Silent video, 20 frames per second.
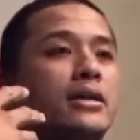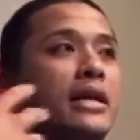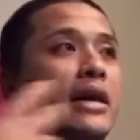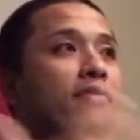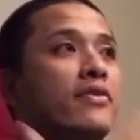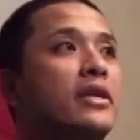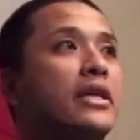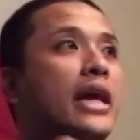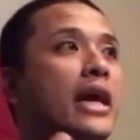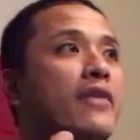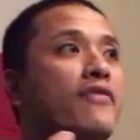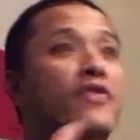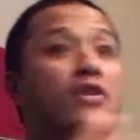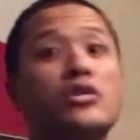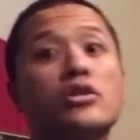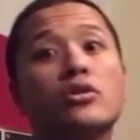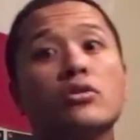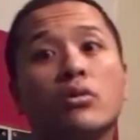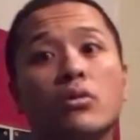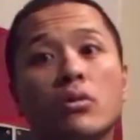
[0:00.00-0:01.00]
definitely a
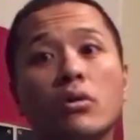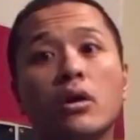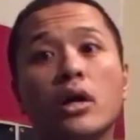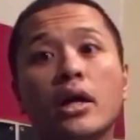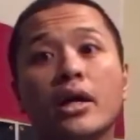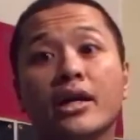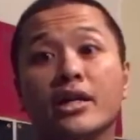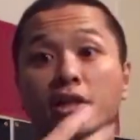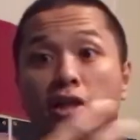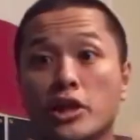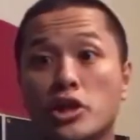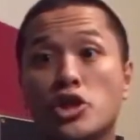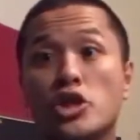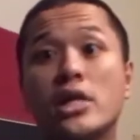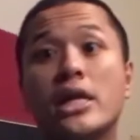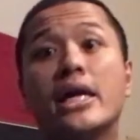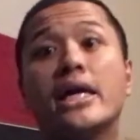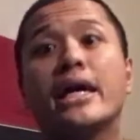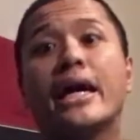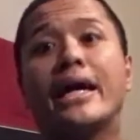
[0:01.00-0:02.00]
physical
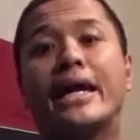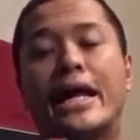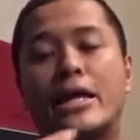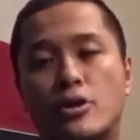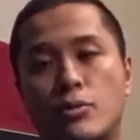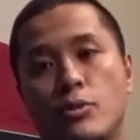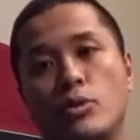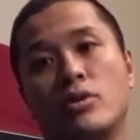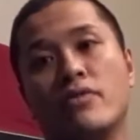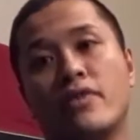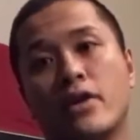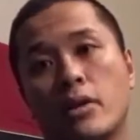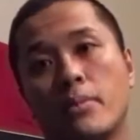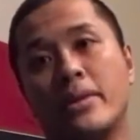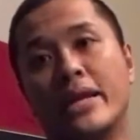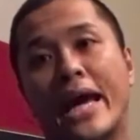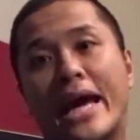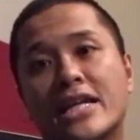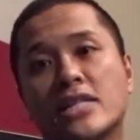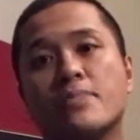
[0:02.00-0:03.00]
conditioning and attribute
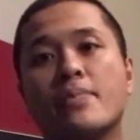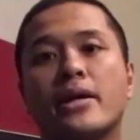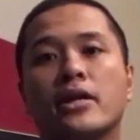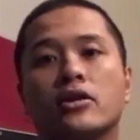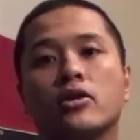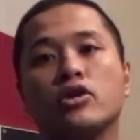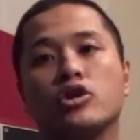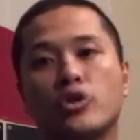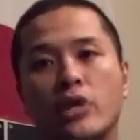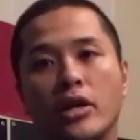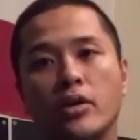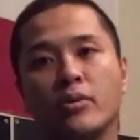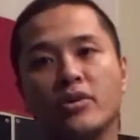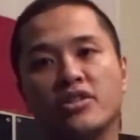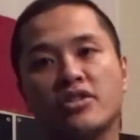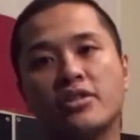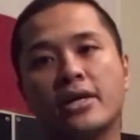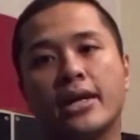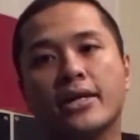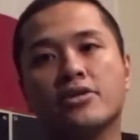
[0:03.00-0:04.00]
development aspect to training
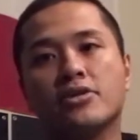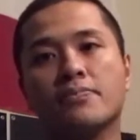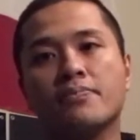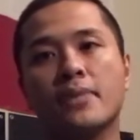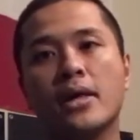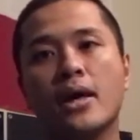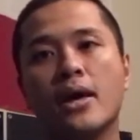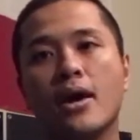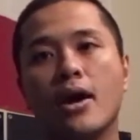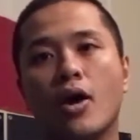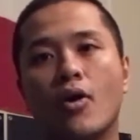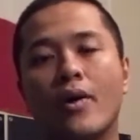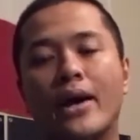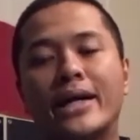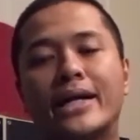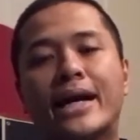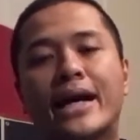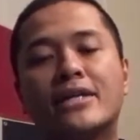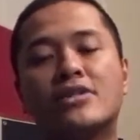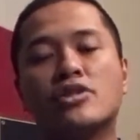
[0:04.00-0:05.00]
with sticks. All
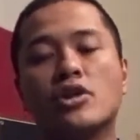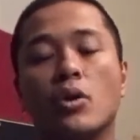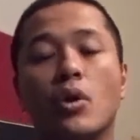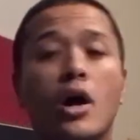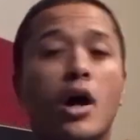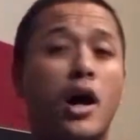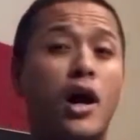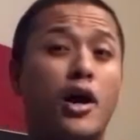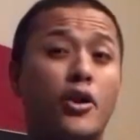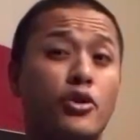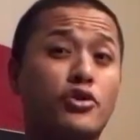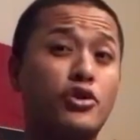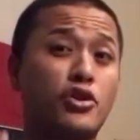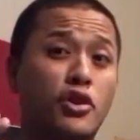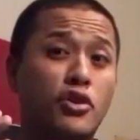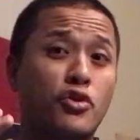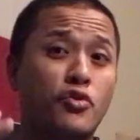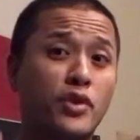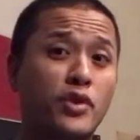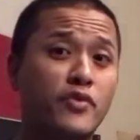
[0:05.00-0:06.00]
right, guys, so those are
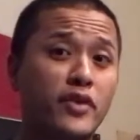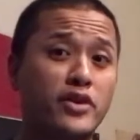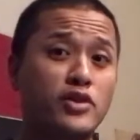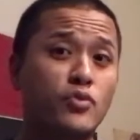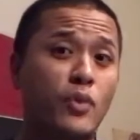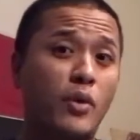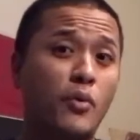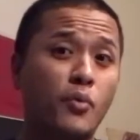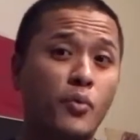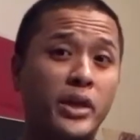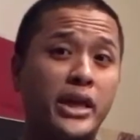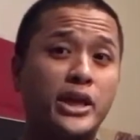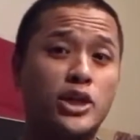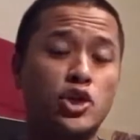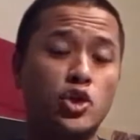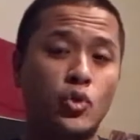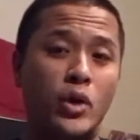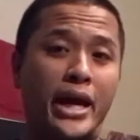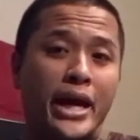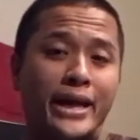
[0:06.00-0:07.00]
the three reasons why we
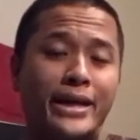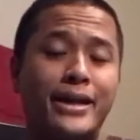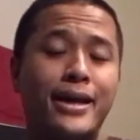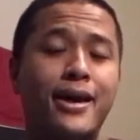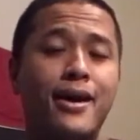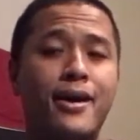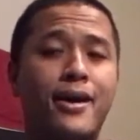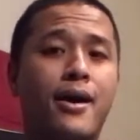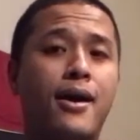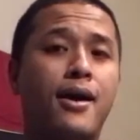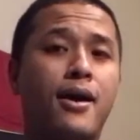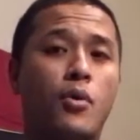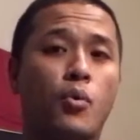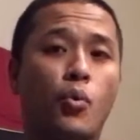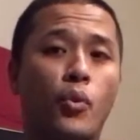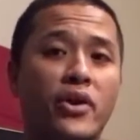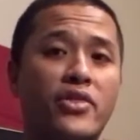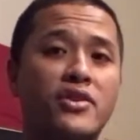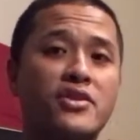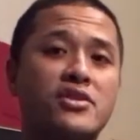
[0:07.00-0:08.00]
train
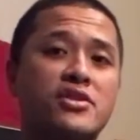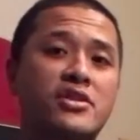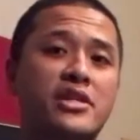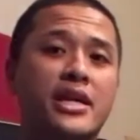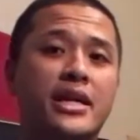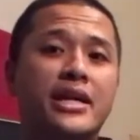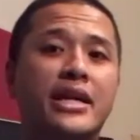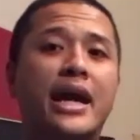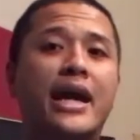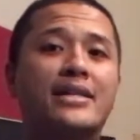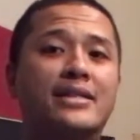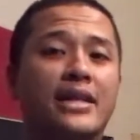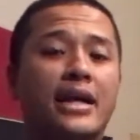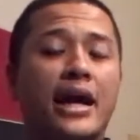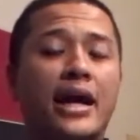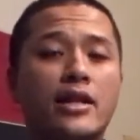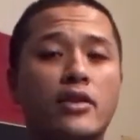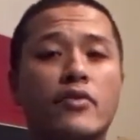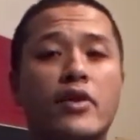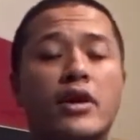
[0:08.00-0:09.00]
with the stick, guys, and I
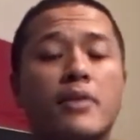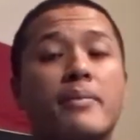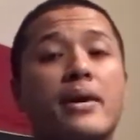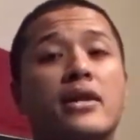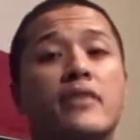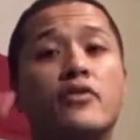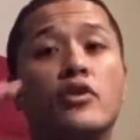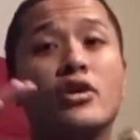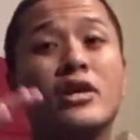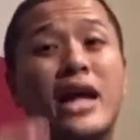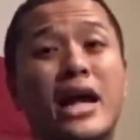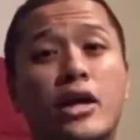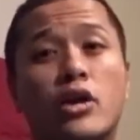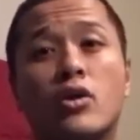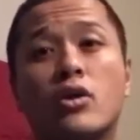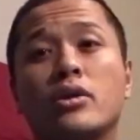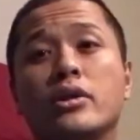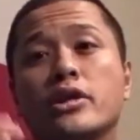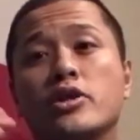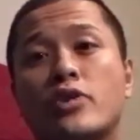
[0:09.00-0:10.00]
highly recommend if you're
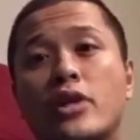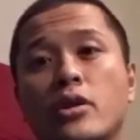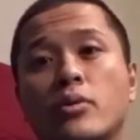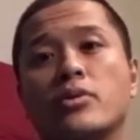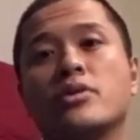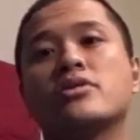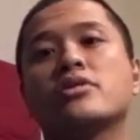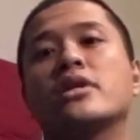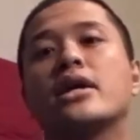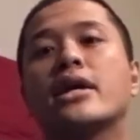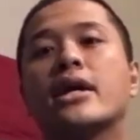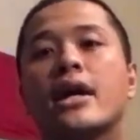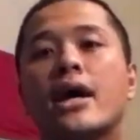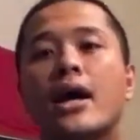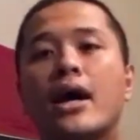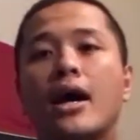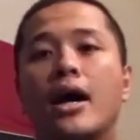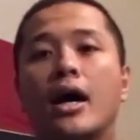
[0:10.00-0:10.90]
not currently training with a stick,